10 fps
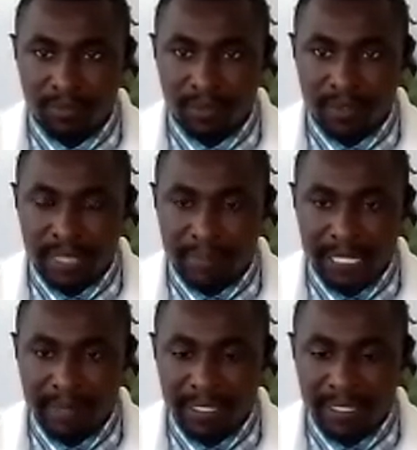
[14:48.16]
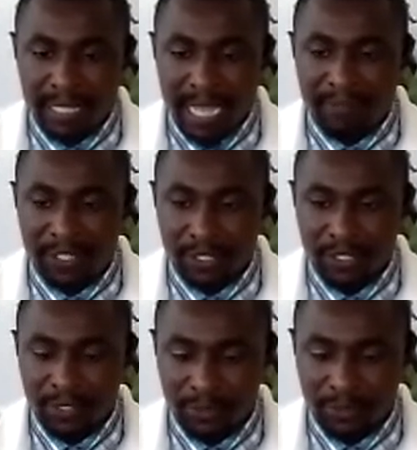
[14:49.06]
The specimens I've shown
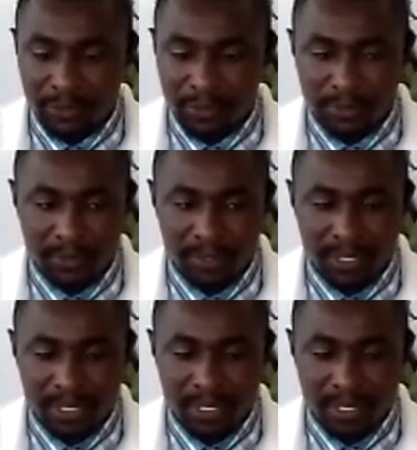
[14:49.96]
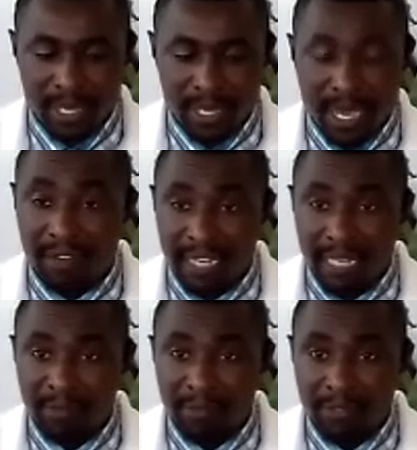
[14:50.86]
you are
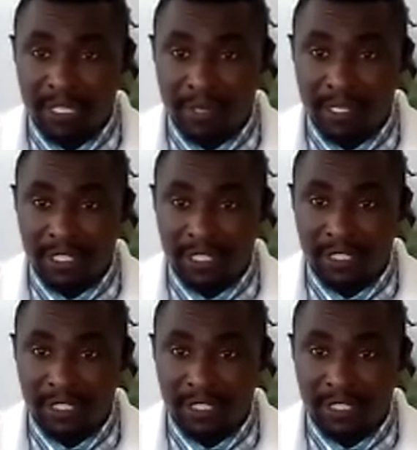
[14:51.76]
available within your reach.